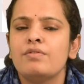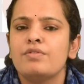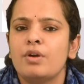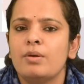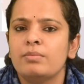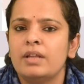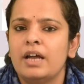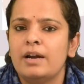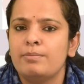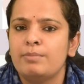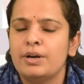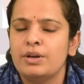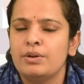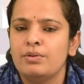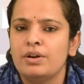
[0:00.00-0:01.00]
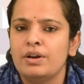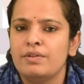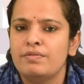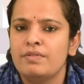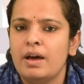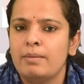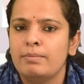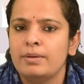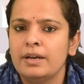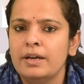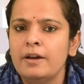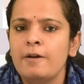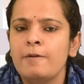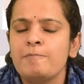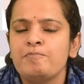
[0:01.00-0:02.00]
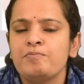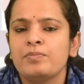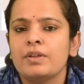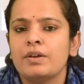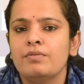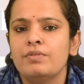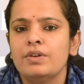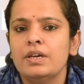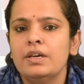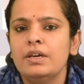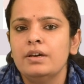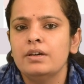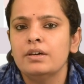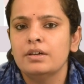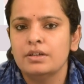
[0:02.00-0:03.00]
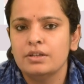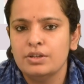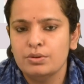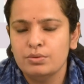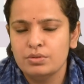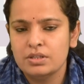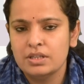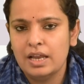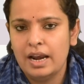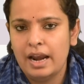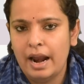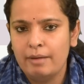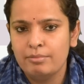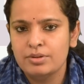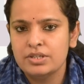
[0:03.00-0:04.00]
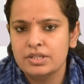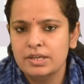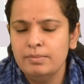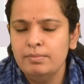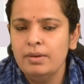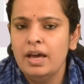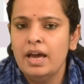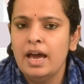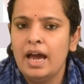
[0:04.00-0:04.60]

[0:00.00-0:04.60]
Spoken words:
from that particular fabric, we use the lapped seam.